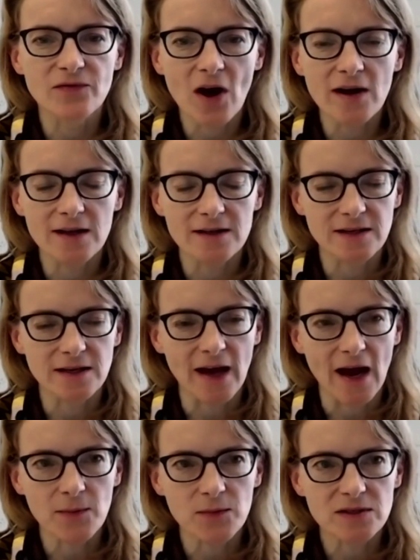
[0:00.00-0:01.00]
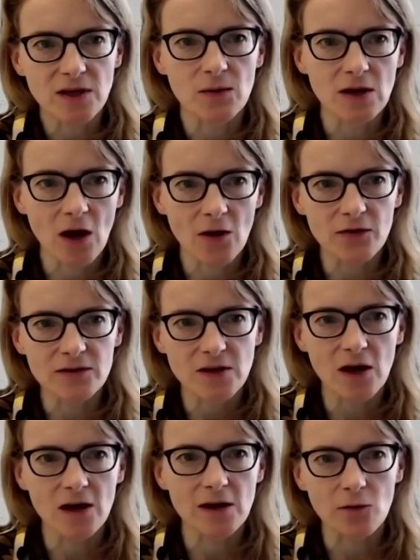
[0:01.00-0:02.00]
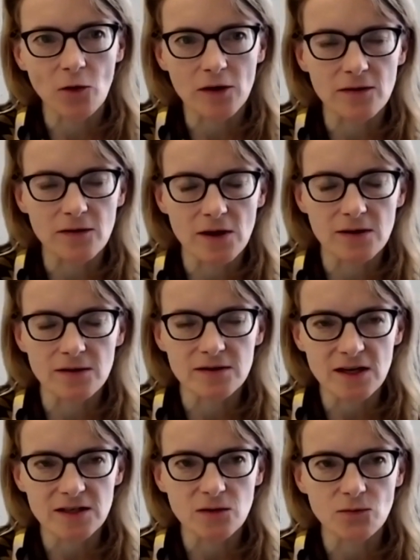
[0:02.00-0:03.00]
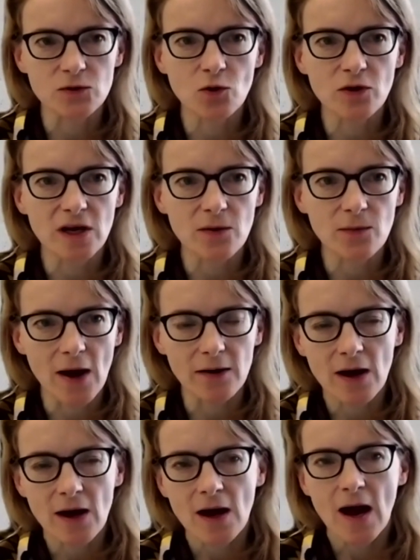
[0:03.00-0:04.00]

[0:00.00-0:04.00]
financing gaps. I mean, others earlier on in the session were talking about